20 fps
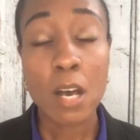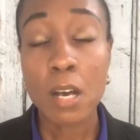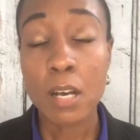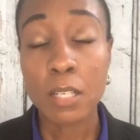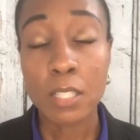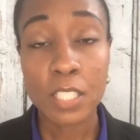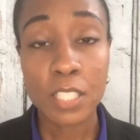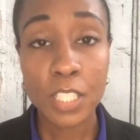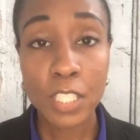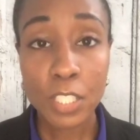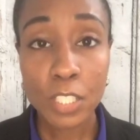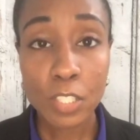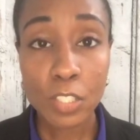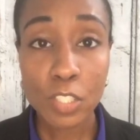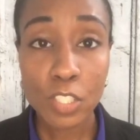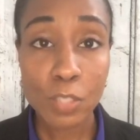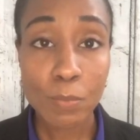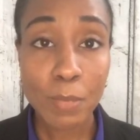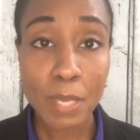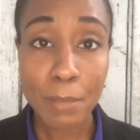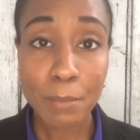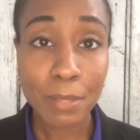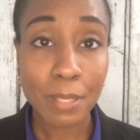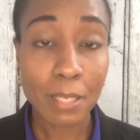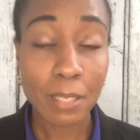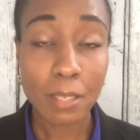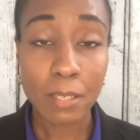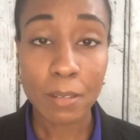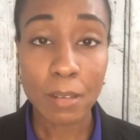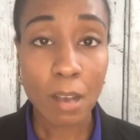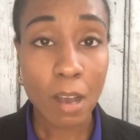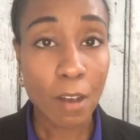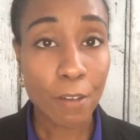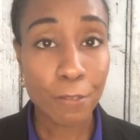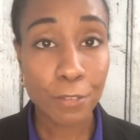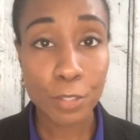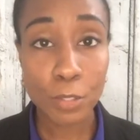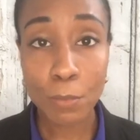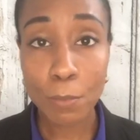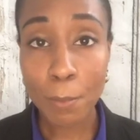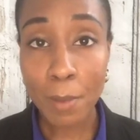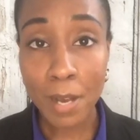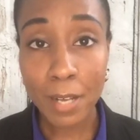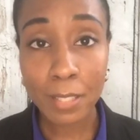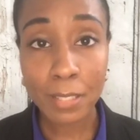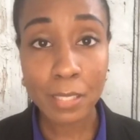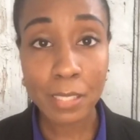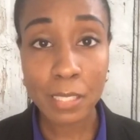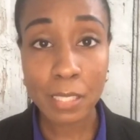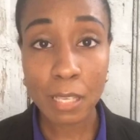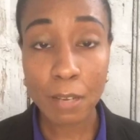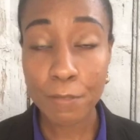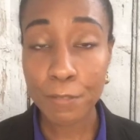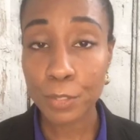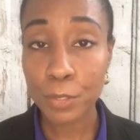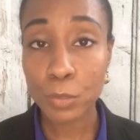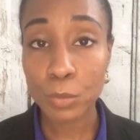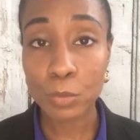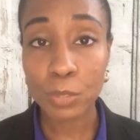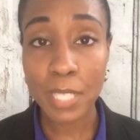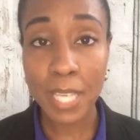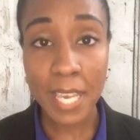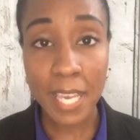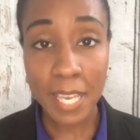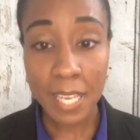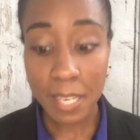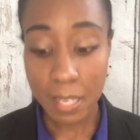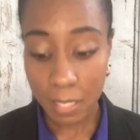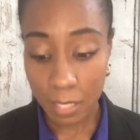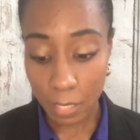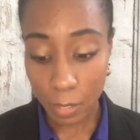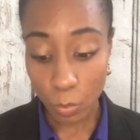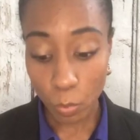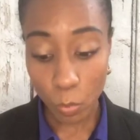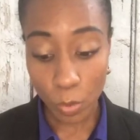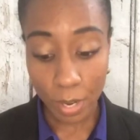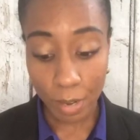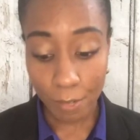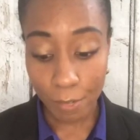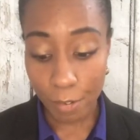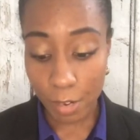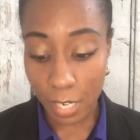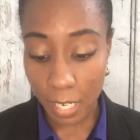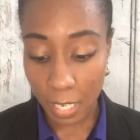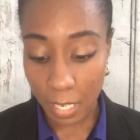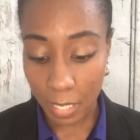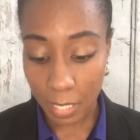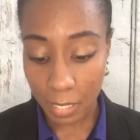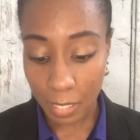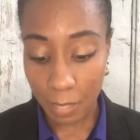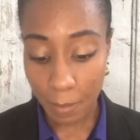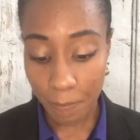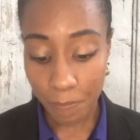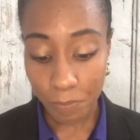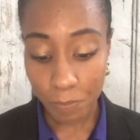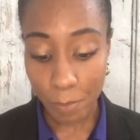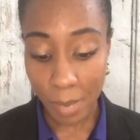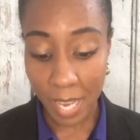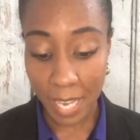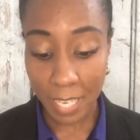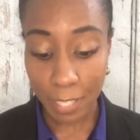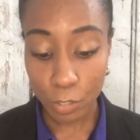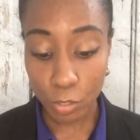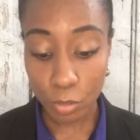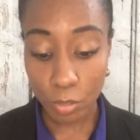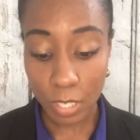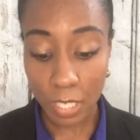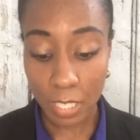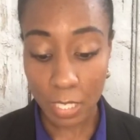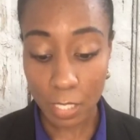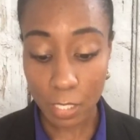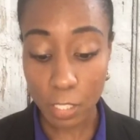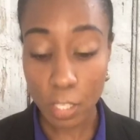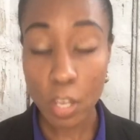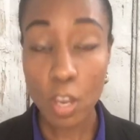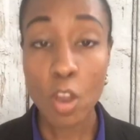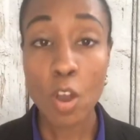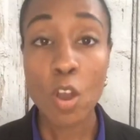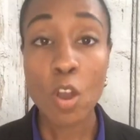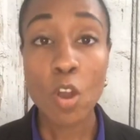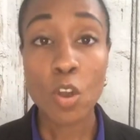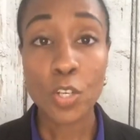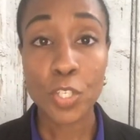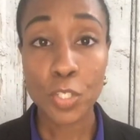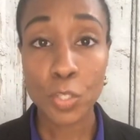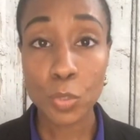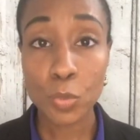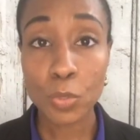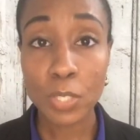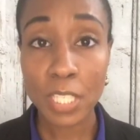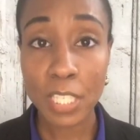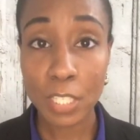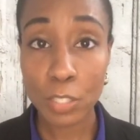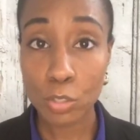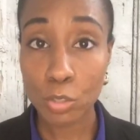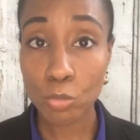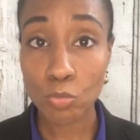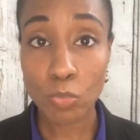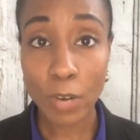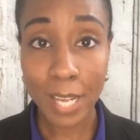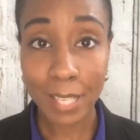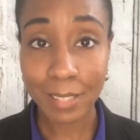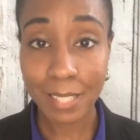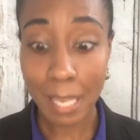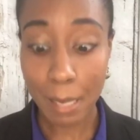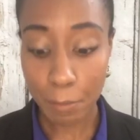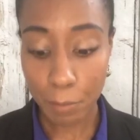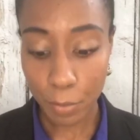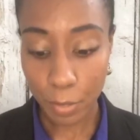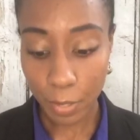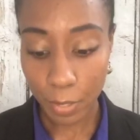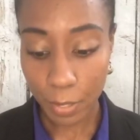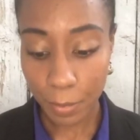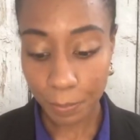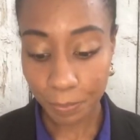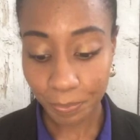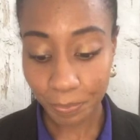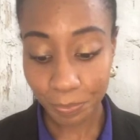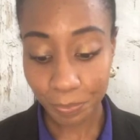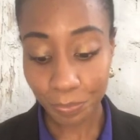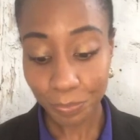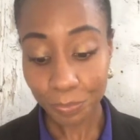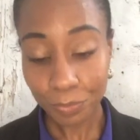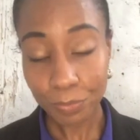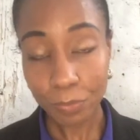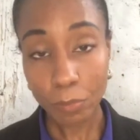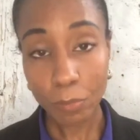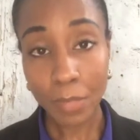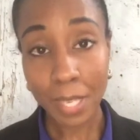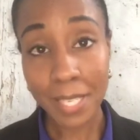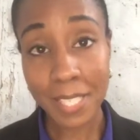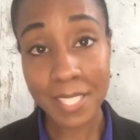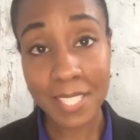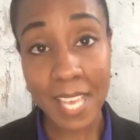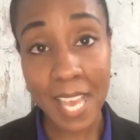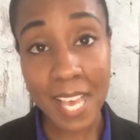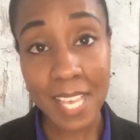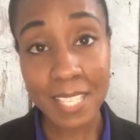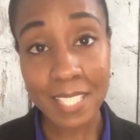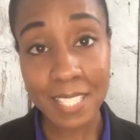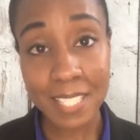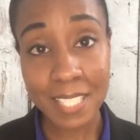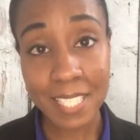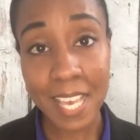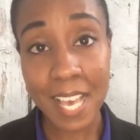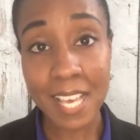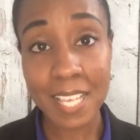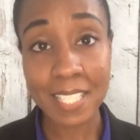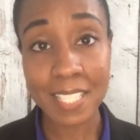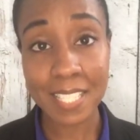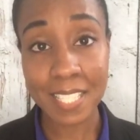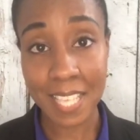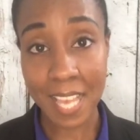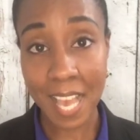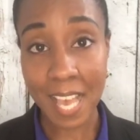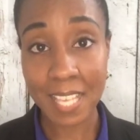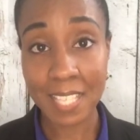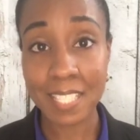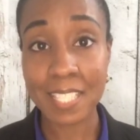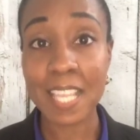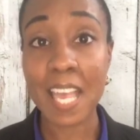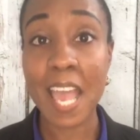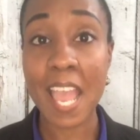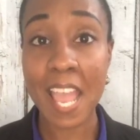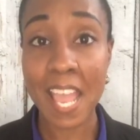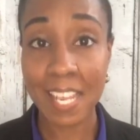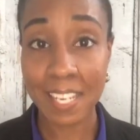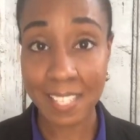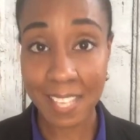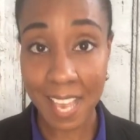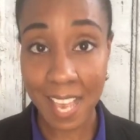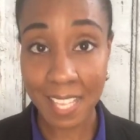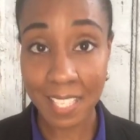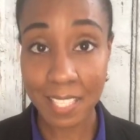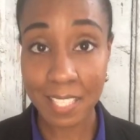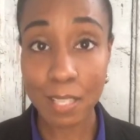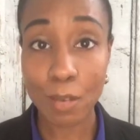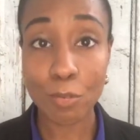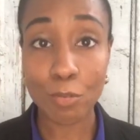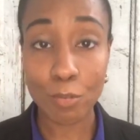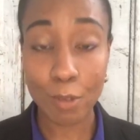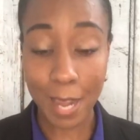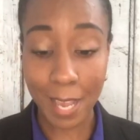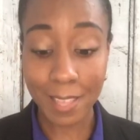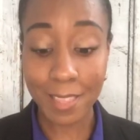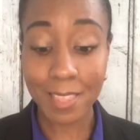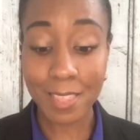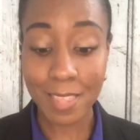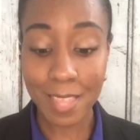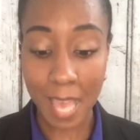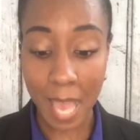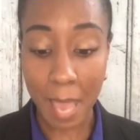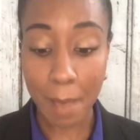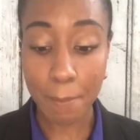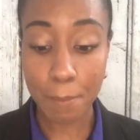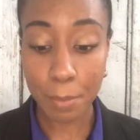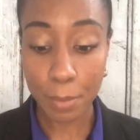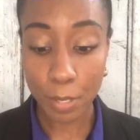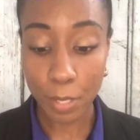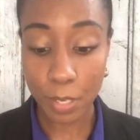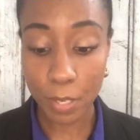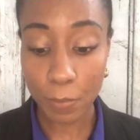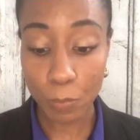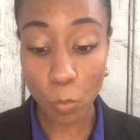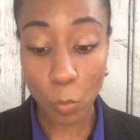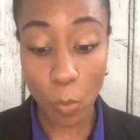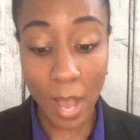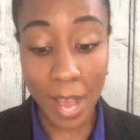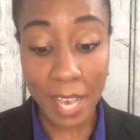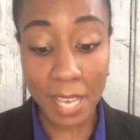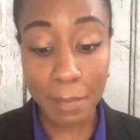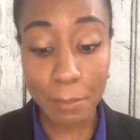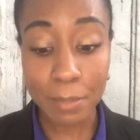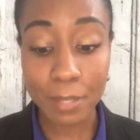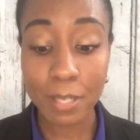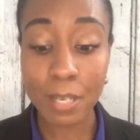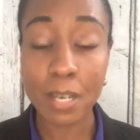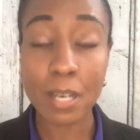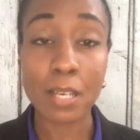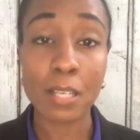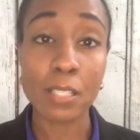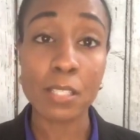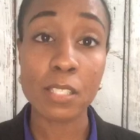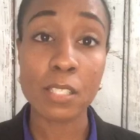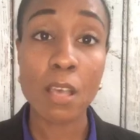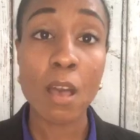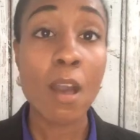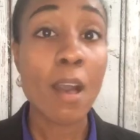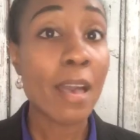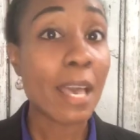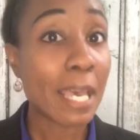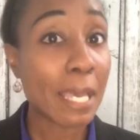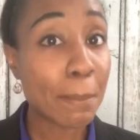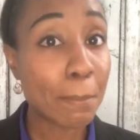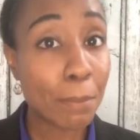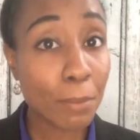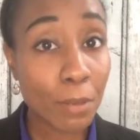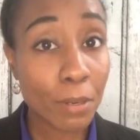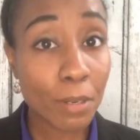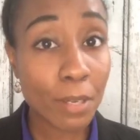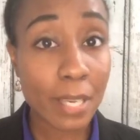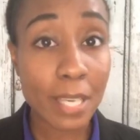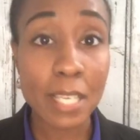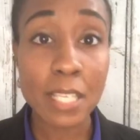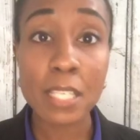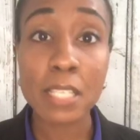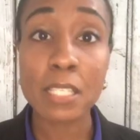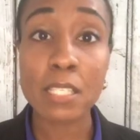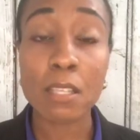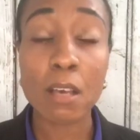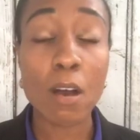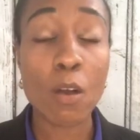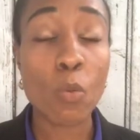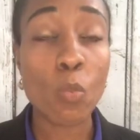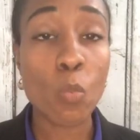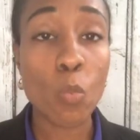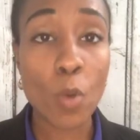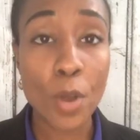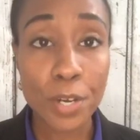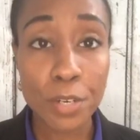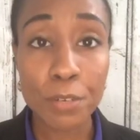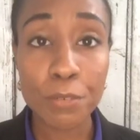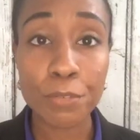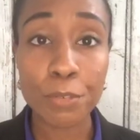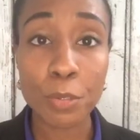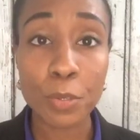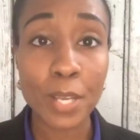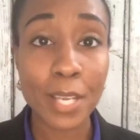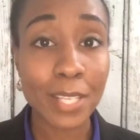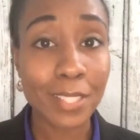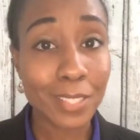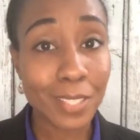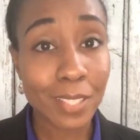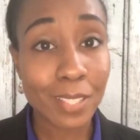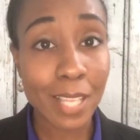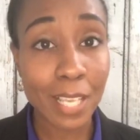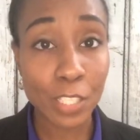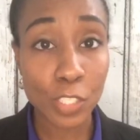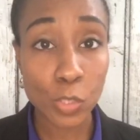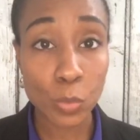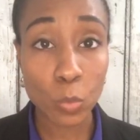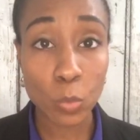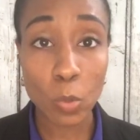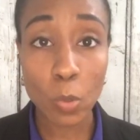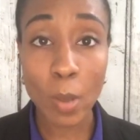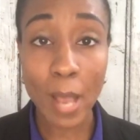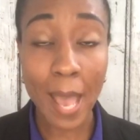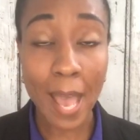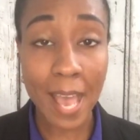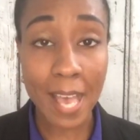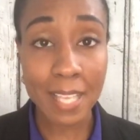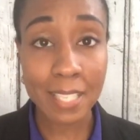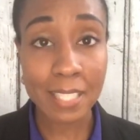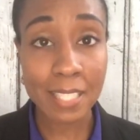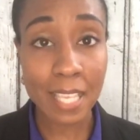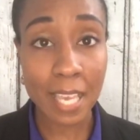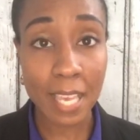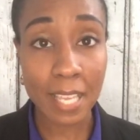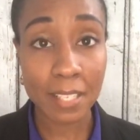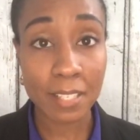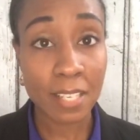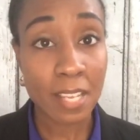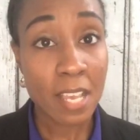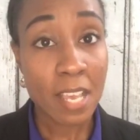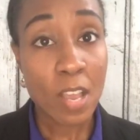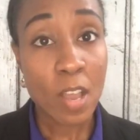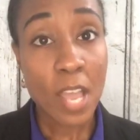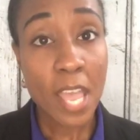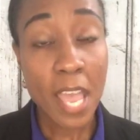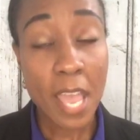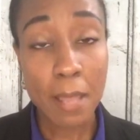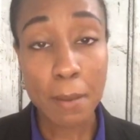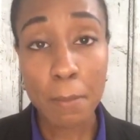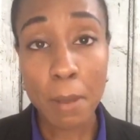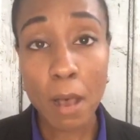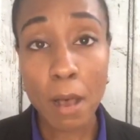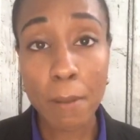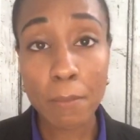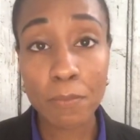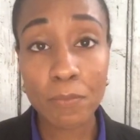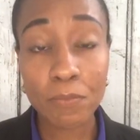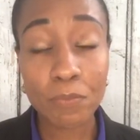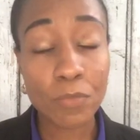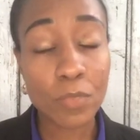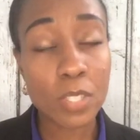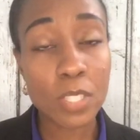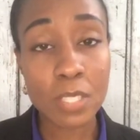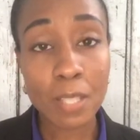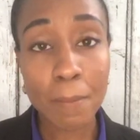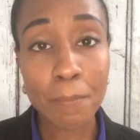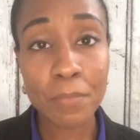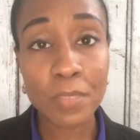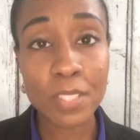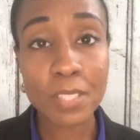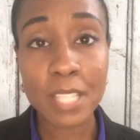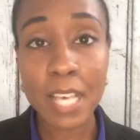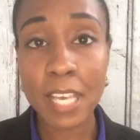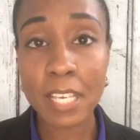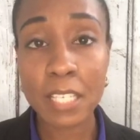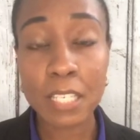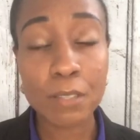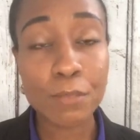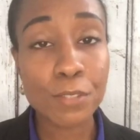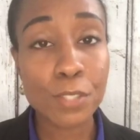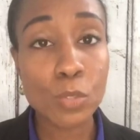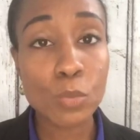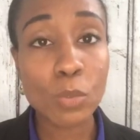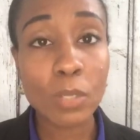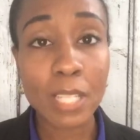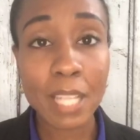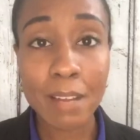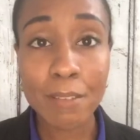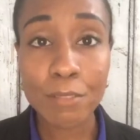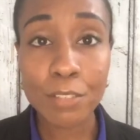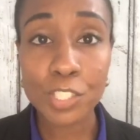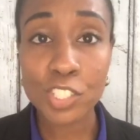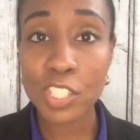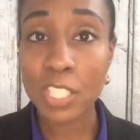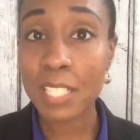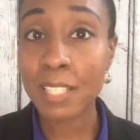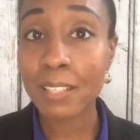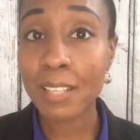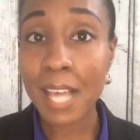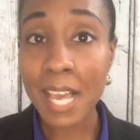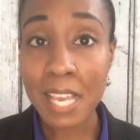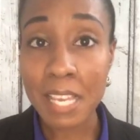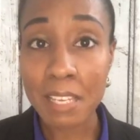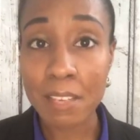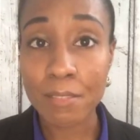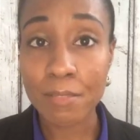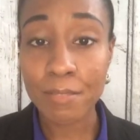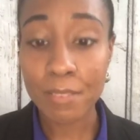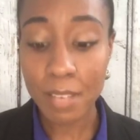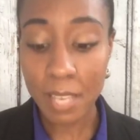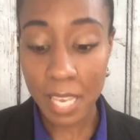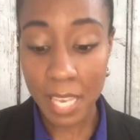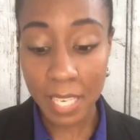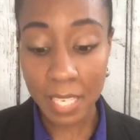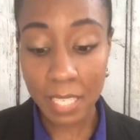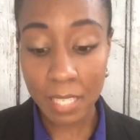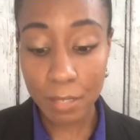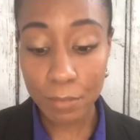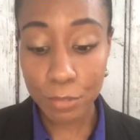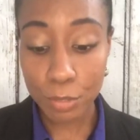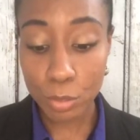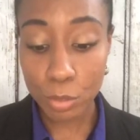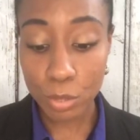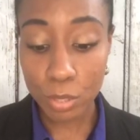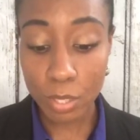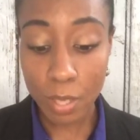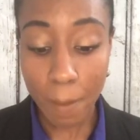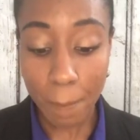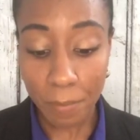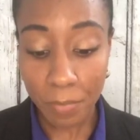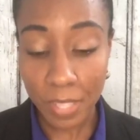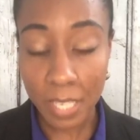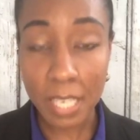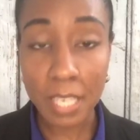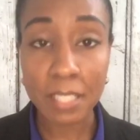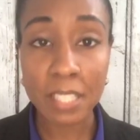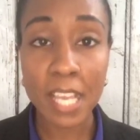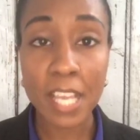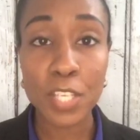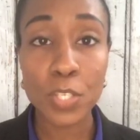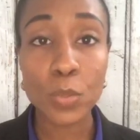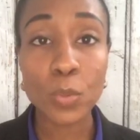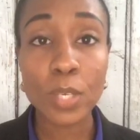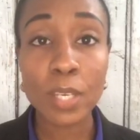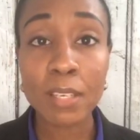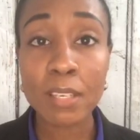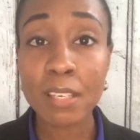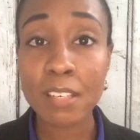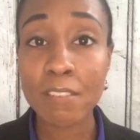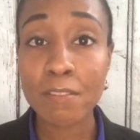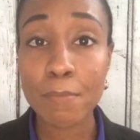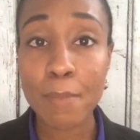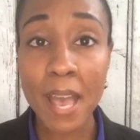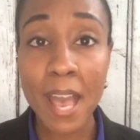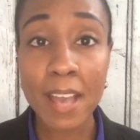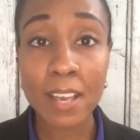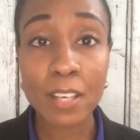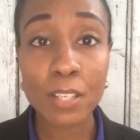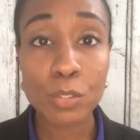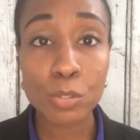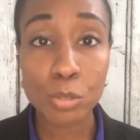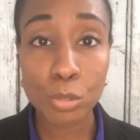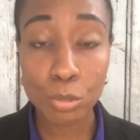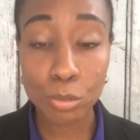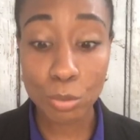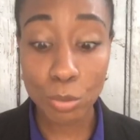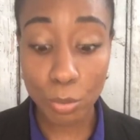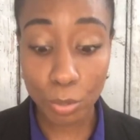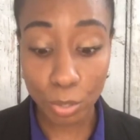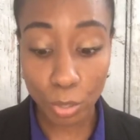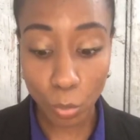years, maybe a few months, a few days, whatever it is. My answer is you need to write that book. Yes, yes, yes, and yes, write that book. Why? Because a book is a wonderful intellectual asset and something that gives you leverage in life. It gives you something that you can give back to the